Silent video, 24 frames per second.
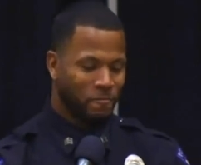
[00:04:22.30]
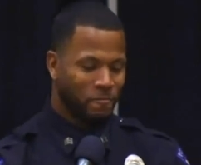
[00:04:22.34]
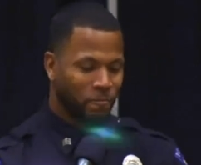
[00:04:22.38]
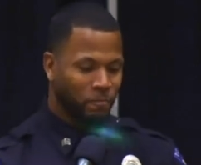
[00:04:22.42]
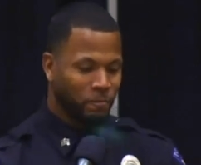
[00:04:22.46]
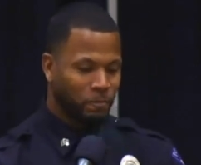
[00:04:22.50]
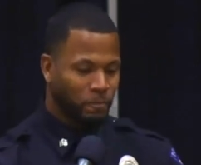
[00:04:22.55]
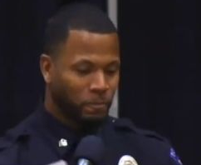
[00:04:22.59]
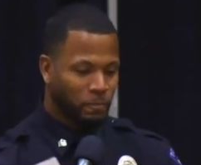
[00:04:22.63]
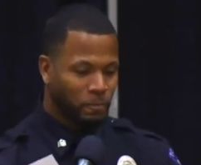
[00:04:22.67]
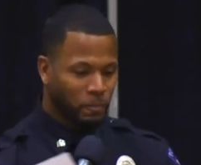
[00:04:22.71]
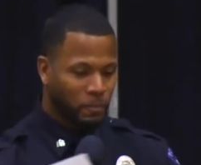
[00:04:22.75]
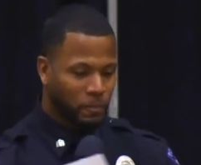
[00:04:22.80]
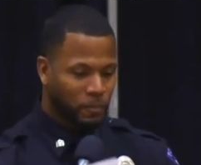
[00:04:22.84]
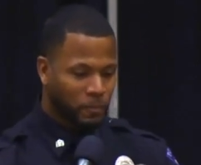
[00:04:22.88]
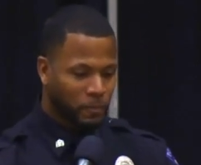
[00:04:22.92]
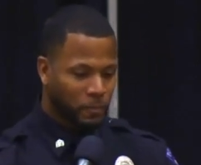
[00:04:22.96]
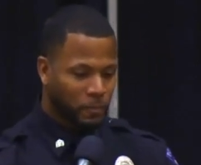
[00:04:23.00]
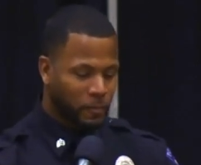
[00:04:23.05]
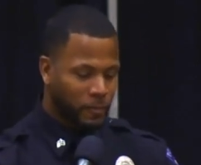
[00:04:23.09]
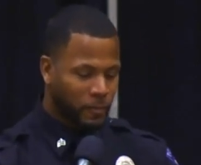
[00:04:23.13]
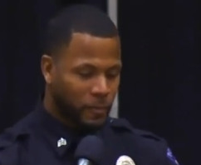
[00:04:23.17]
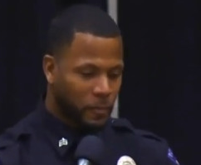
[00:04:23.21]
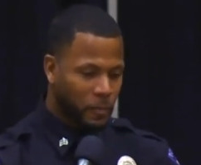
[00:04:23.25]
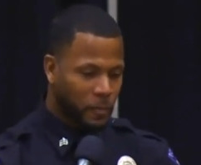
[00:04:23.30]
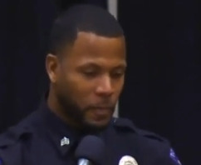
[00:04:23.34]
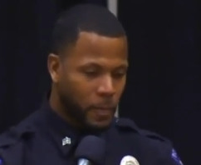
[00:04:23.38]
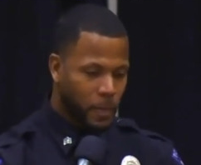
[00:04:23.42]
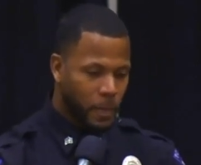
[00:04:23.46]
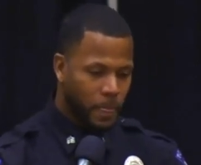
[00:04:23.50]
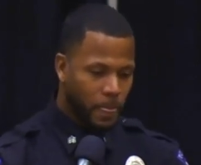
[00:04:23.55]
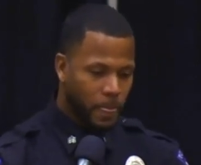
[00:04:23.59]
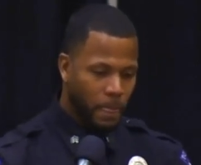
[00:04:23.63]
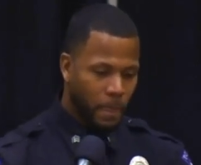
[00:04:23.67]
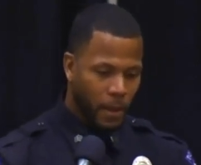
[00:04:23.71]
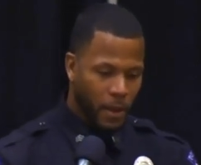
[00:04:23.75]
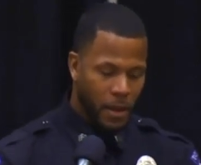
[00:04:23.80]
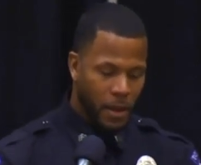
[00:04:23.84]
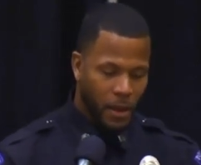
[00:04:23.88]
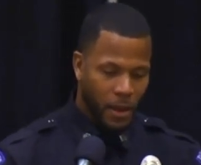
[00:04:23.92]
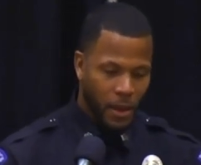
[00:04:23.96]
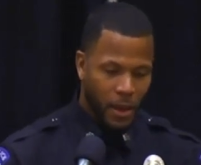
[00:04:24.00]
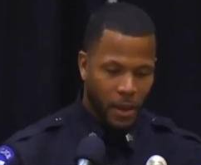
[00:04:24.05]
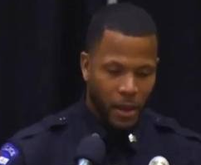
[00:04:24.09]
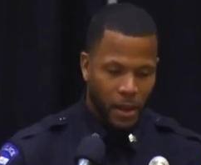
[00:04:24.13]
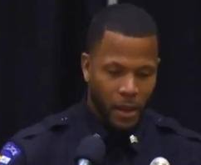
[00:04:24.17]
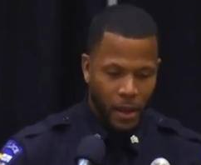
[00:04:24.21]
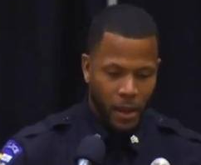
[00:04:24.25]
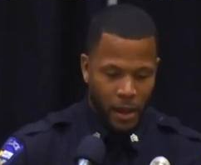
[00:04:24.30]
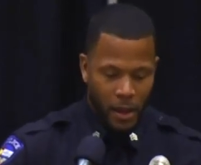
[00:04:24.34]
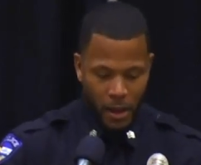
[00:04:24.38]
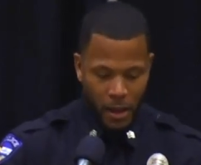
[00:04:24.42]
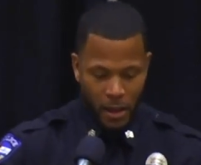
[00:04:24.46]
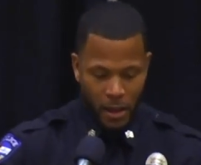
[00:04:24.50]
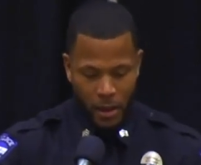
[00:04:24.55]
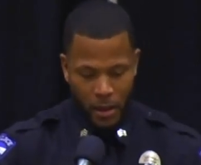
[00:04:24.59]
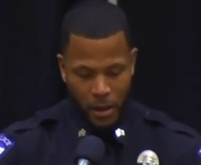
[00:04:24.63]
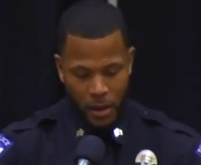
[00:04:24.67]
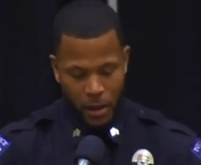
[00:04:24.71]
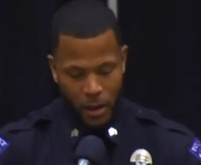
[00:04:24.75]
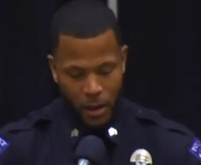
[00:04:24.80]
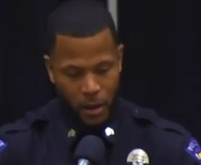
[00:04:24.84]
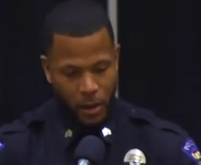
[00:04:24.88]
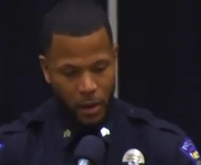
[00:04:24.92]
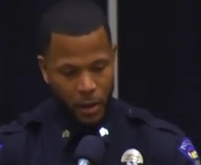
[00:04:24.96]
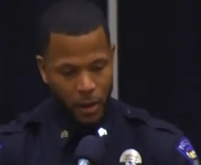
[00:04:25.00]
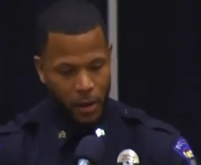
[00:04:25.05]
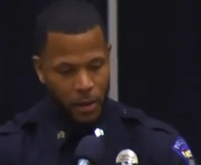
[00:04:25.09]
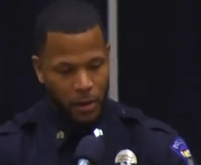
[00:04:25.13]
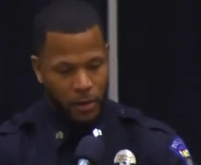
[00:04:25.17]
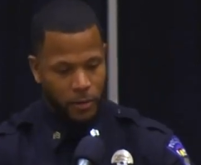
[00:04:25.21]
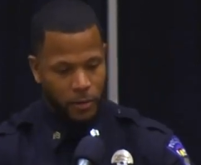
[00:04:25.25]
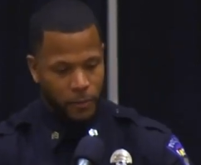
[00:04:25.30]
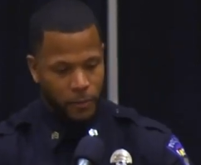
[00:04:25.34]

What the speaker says: (silence)